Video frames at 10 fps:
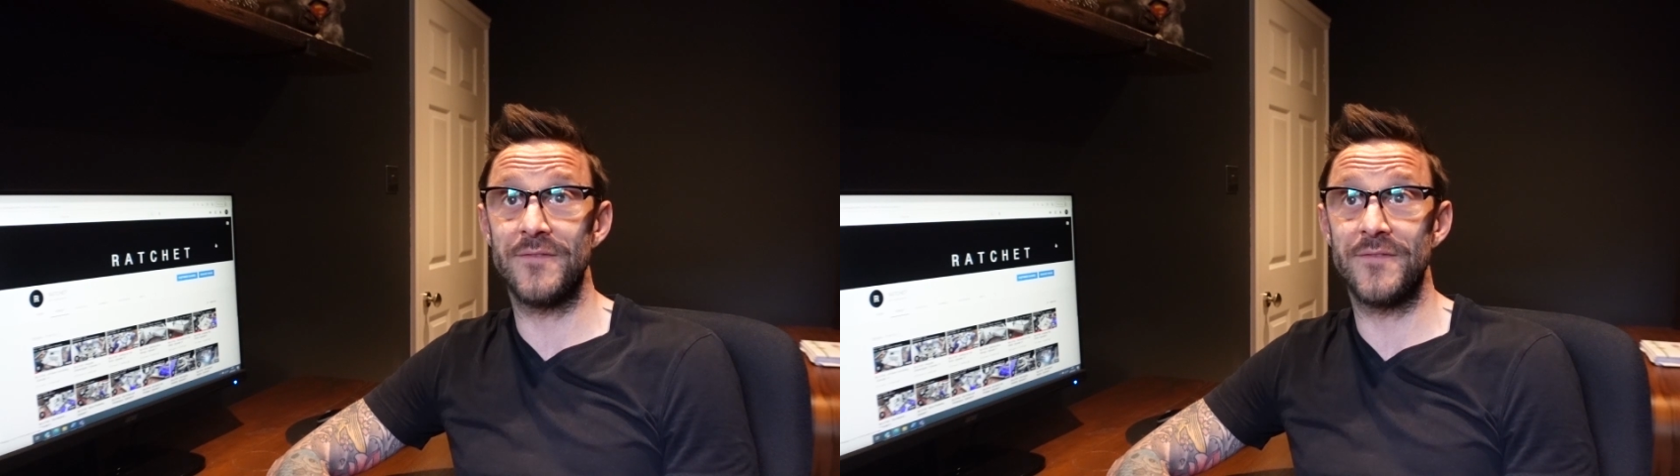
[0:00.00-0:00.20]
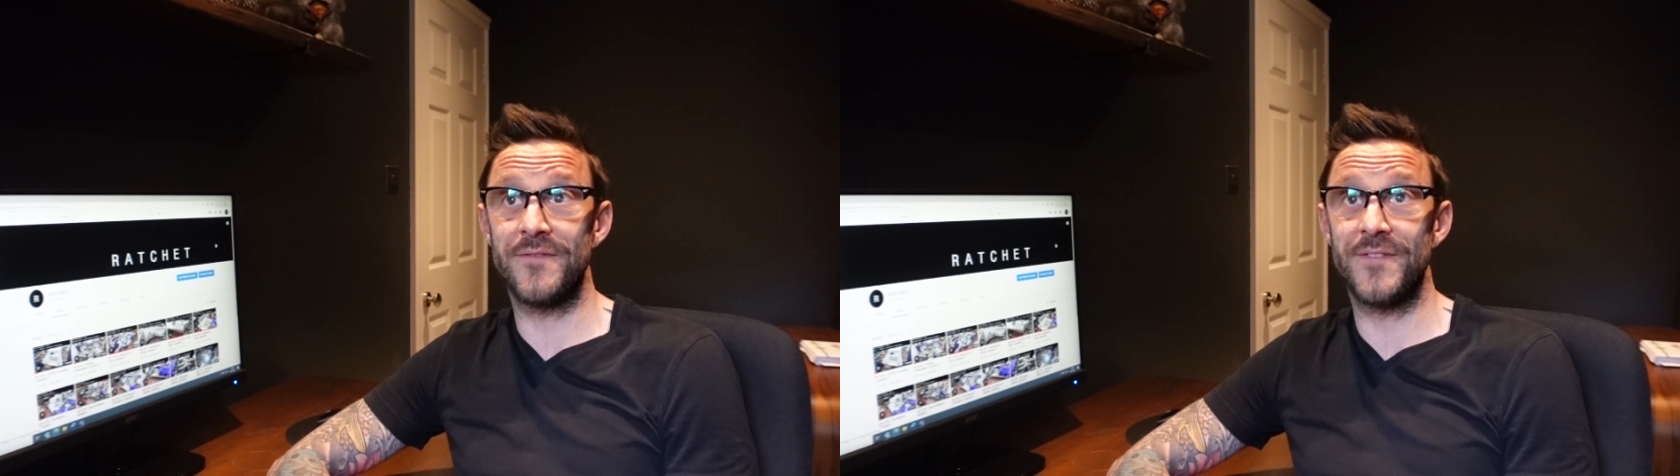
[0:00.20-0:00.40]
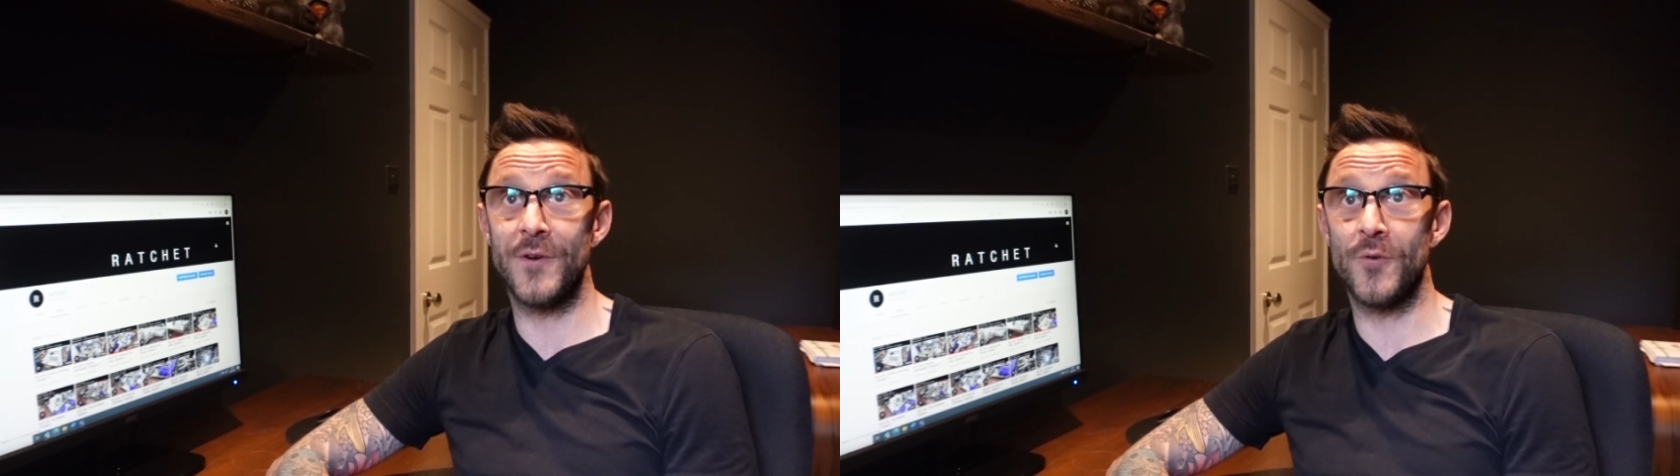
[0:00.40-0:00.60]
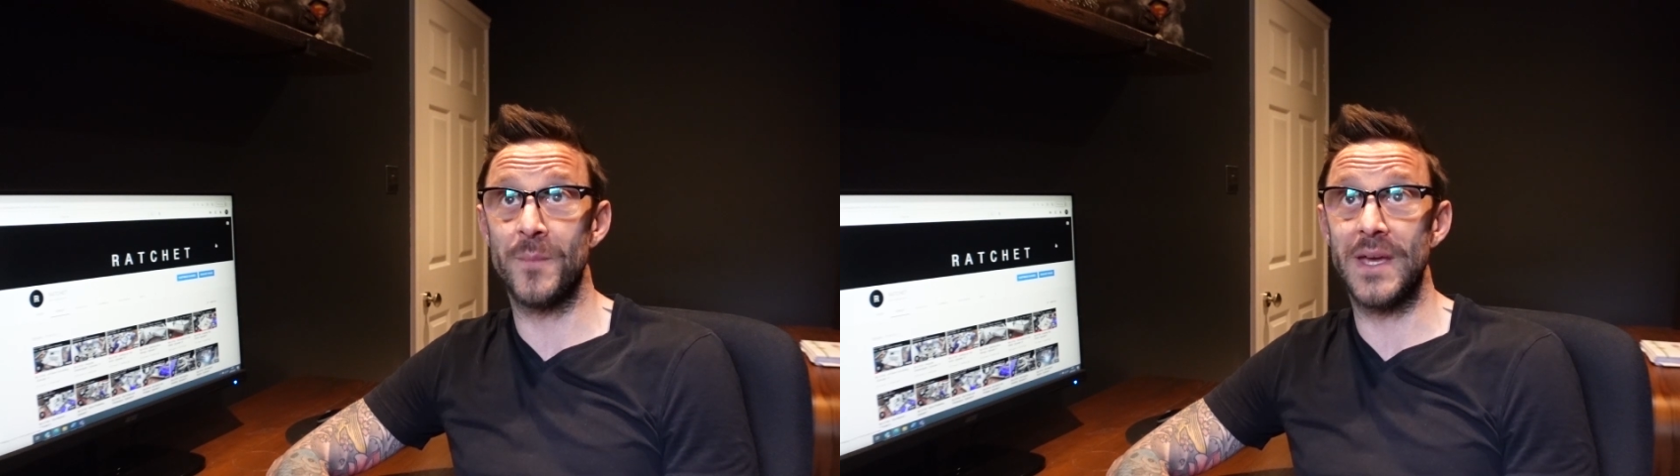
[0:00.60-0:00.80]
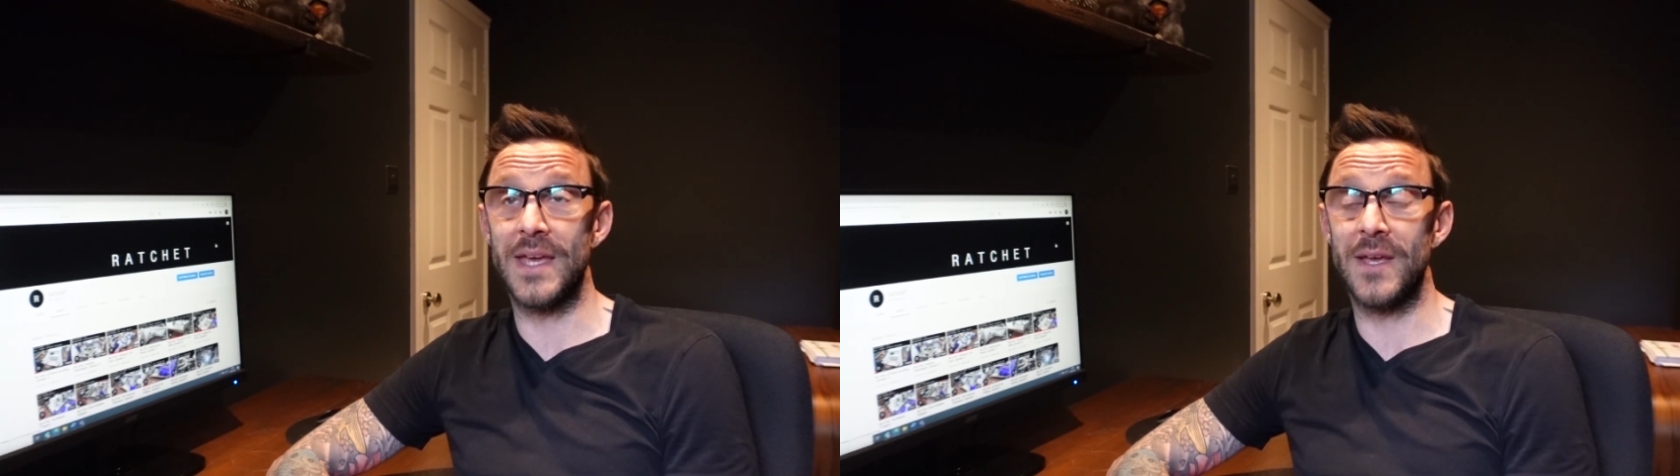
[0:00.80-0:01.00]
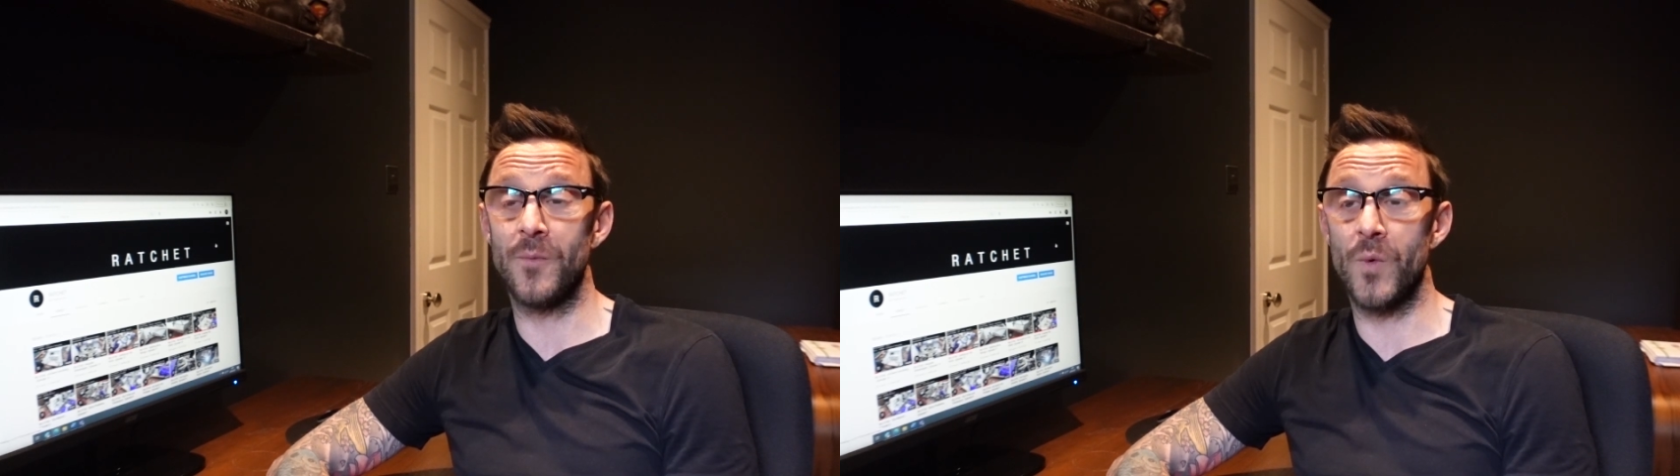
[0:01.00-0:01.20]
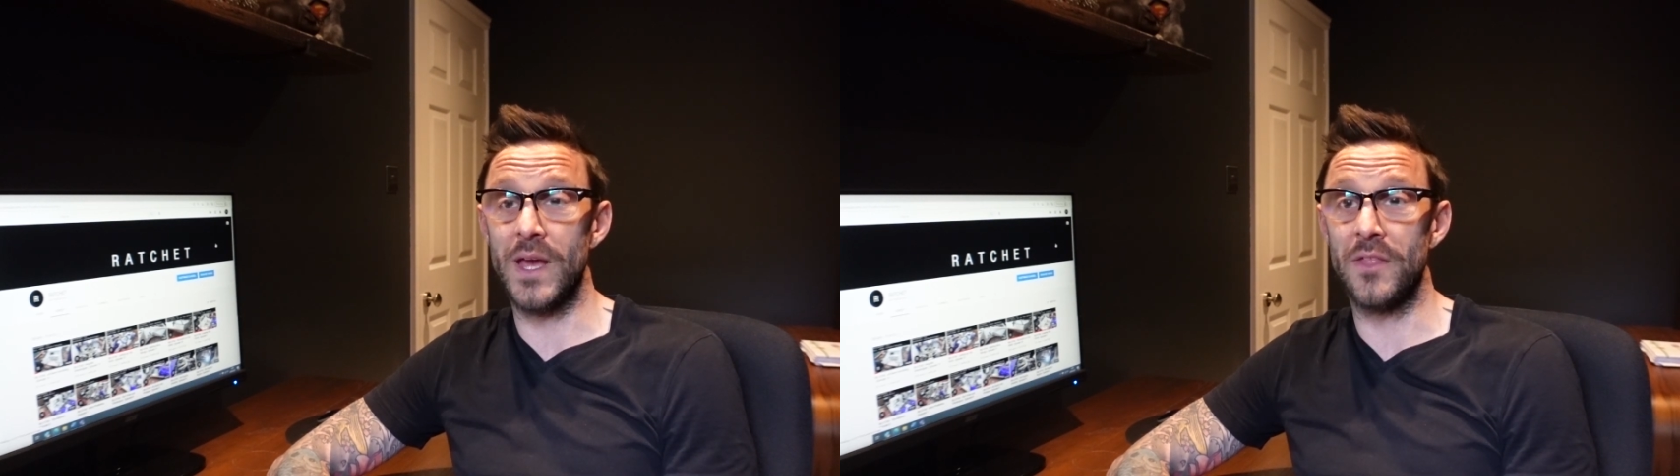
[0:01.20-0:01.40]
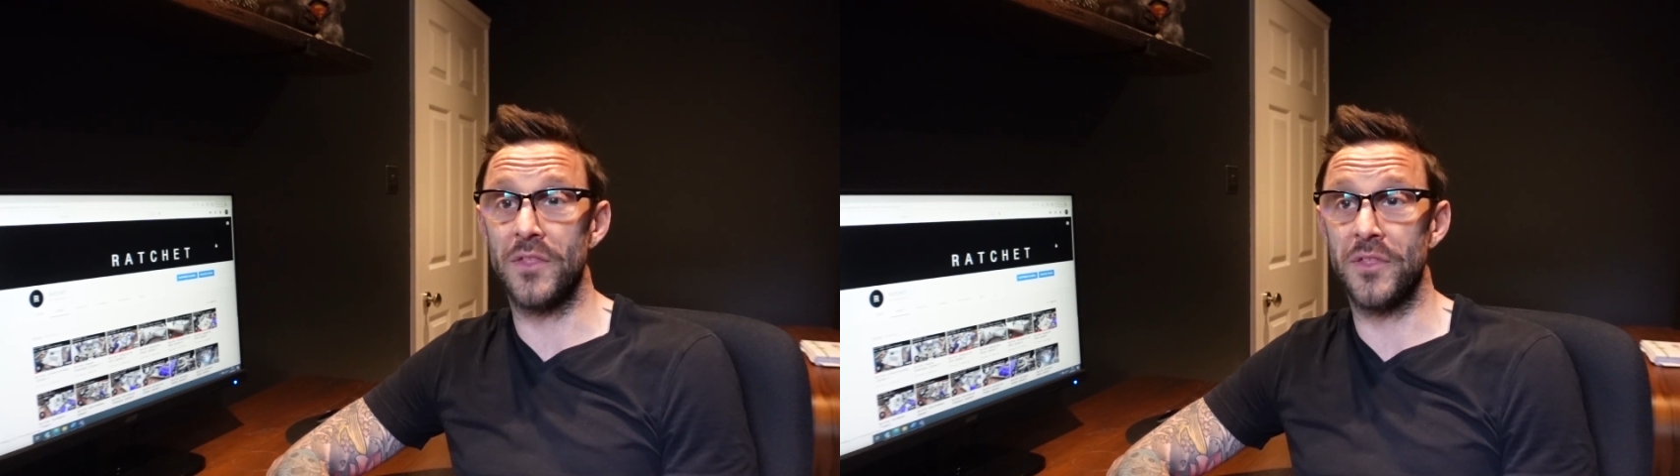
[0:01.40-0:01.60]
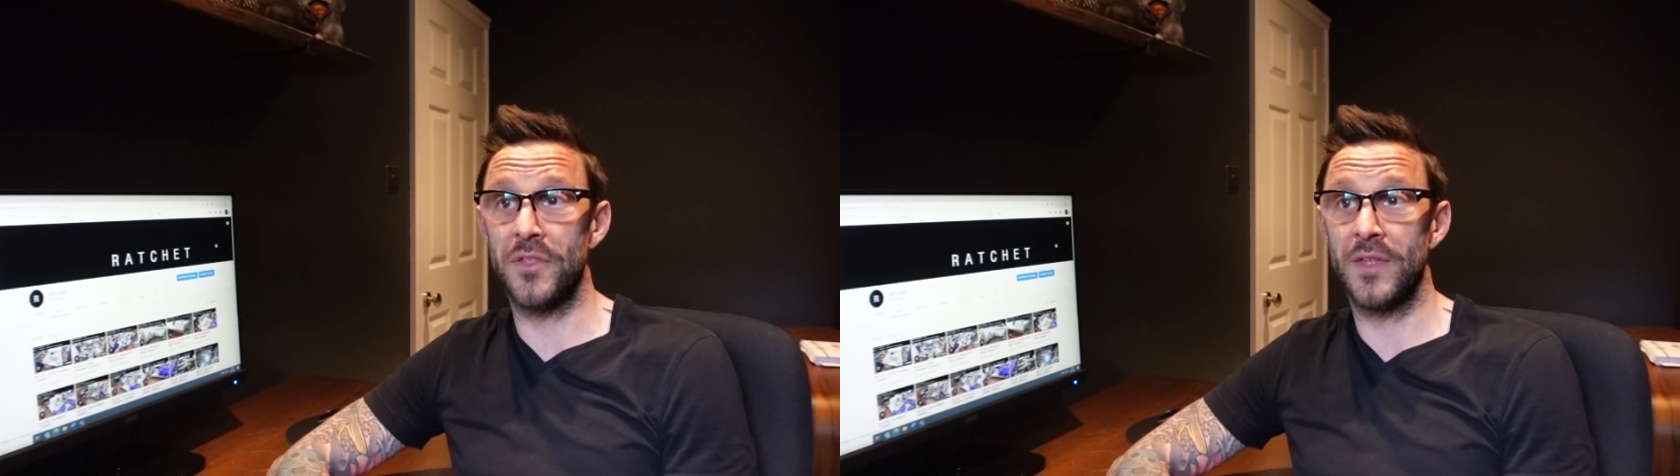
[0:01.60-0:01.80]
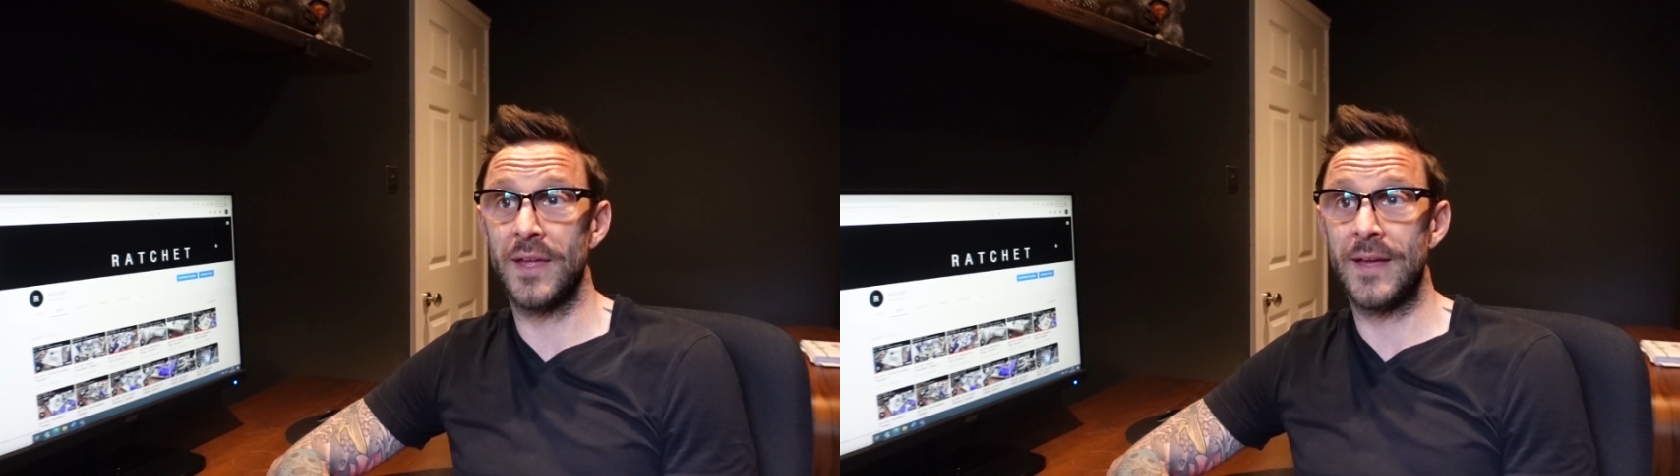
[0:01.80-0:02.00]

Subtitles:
fill me with